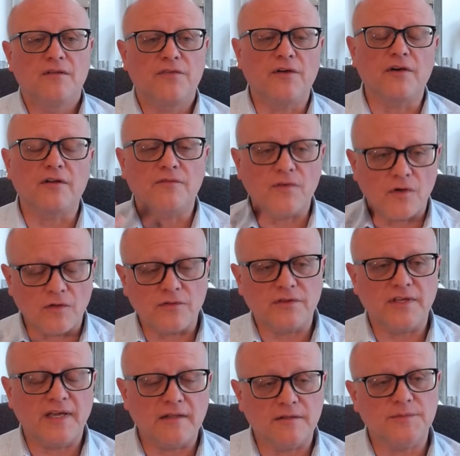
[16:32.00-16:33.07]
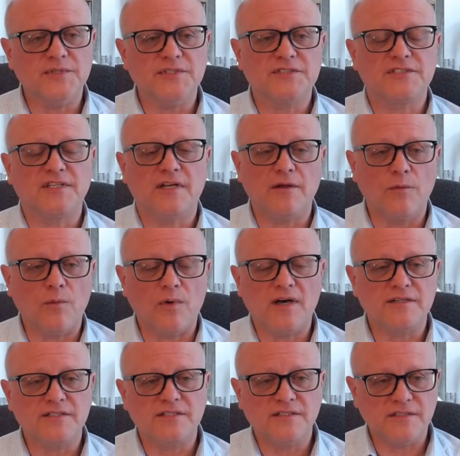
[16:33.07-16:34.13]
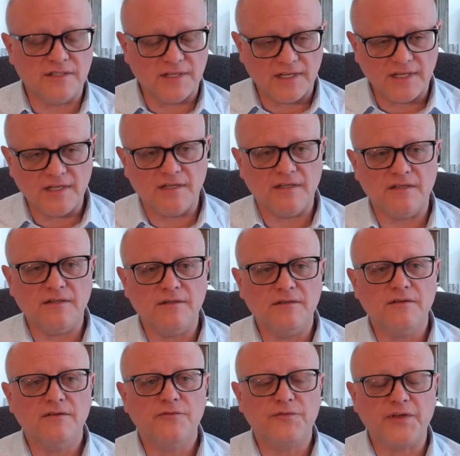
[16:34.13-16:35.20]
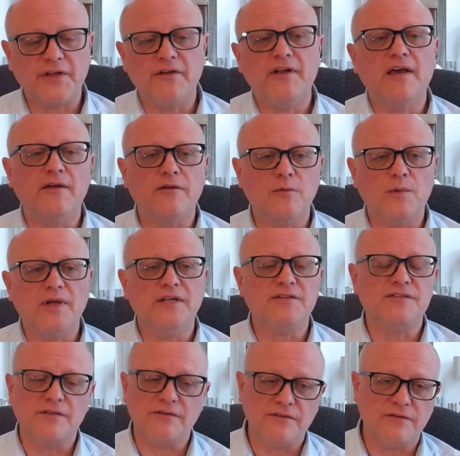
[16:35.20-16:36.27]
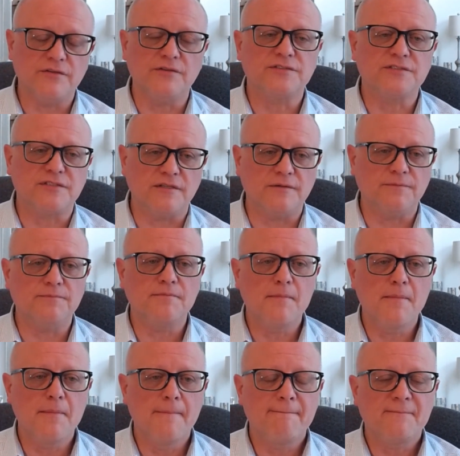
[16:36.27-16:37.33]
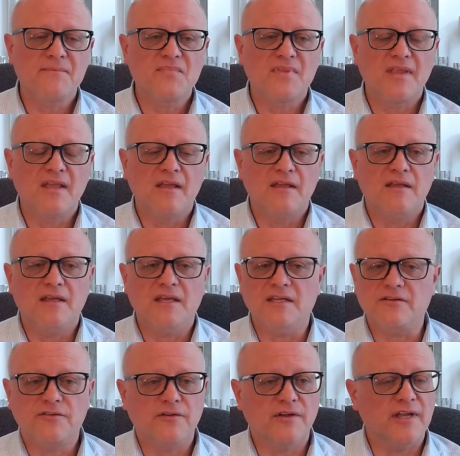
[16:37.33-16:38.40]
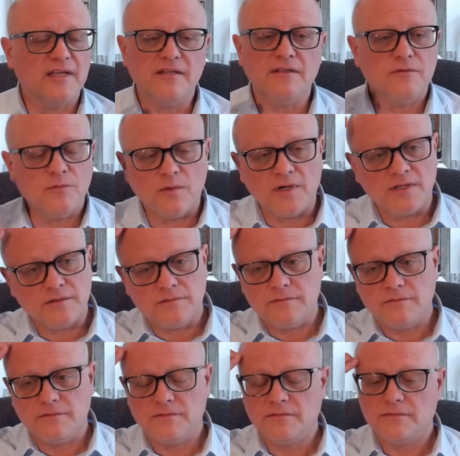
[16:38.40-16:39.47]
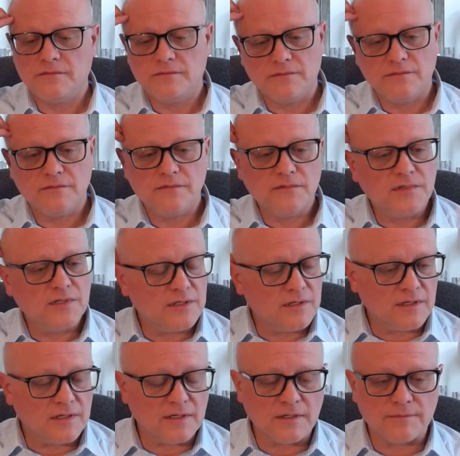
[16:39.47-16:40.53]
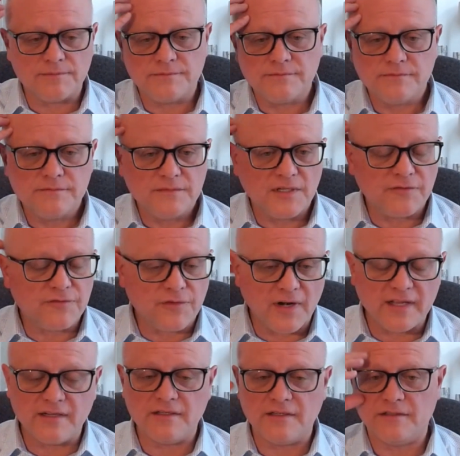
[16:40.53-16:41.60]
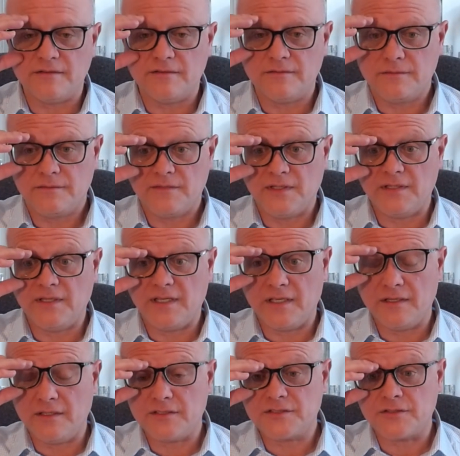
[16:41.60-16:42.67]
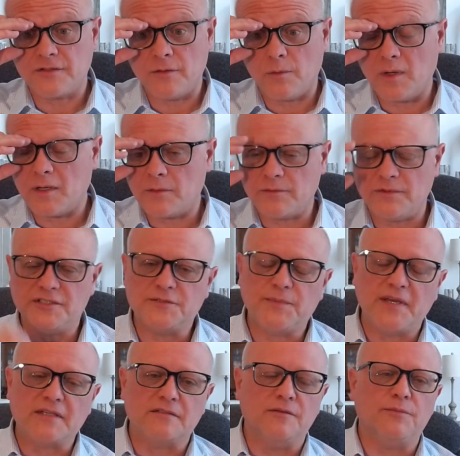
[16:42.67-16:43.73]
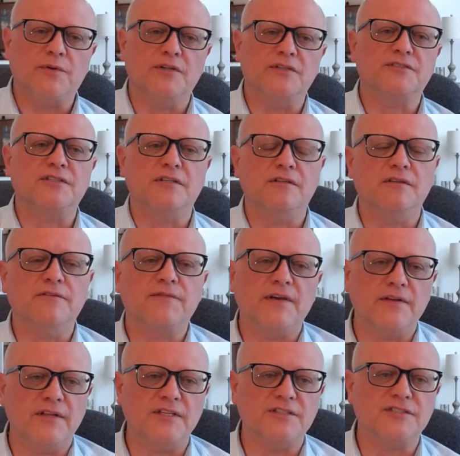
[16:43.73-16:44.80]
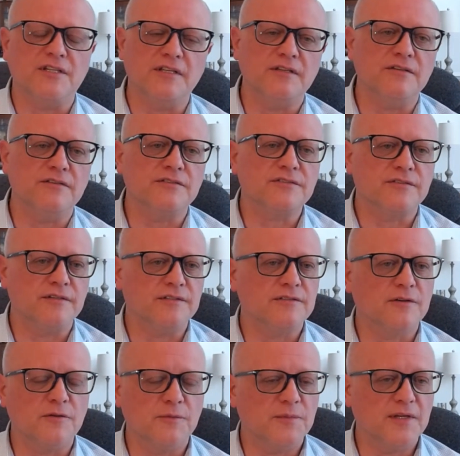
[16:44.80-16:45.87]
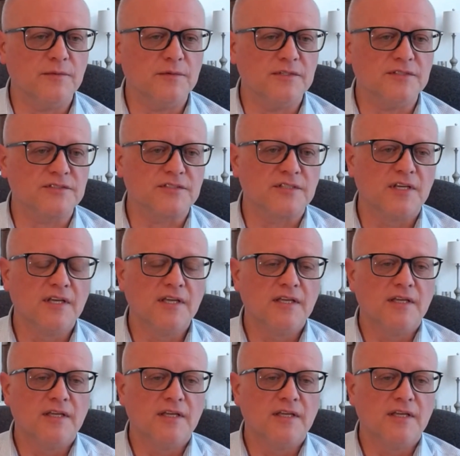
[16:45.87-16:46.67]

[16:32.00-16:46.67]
thought of all the elements that I wanted and needed, figured out a way to introduce them, and created what a friend in the industry, a well-respected person in the foundation industry, told me was